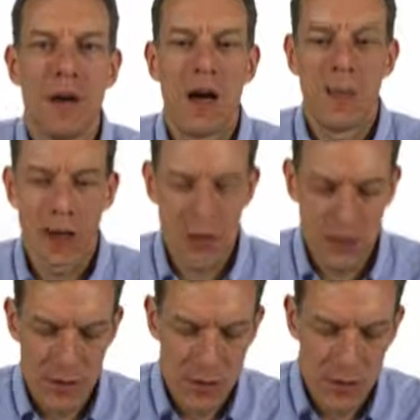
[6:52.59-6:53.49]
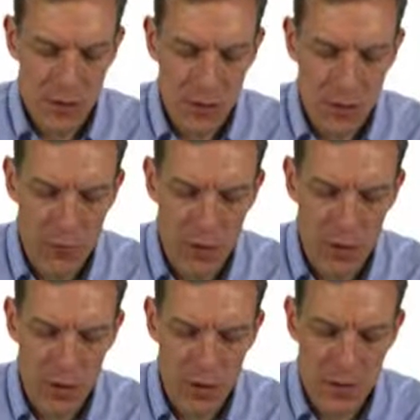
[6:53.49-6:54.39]
I'm actually, so if we're
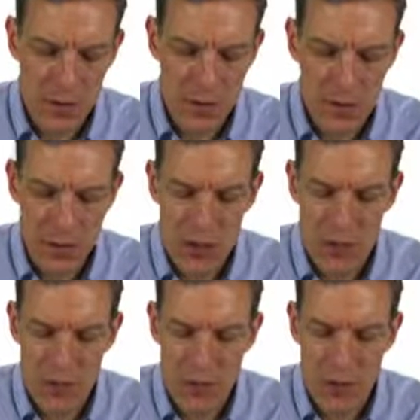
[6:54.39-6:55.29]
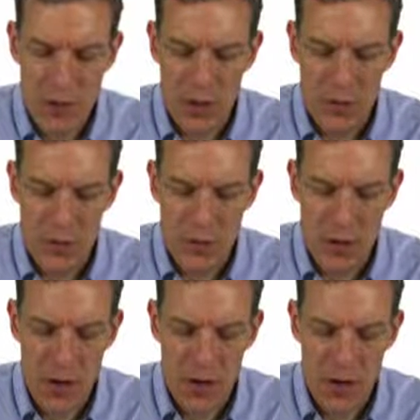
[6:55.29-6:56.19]
in a situation where I've gone too
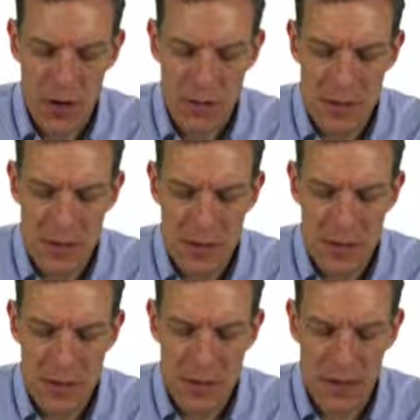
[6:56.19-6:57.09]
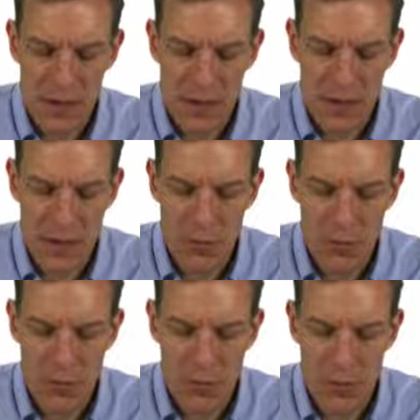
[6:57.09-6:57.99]
far, so this is the x star
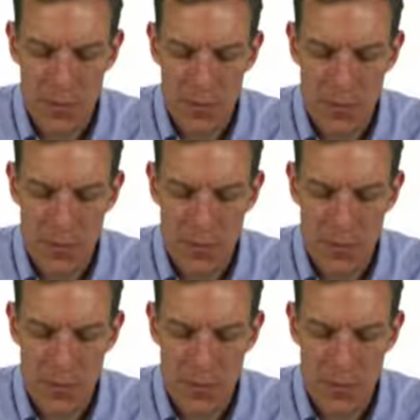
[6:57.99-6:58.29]
where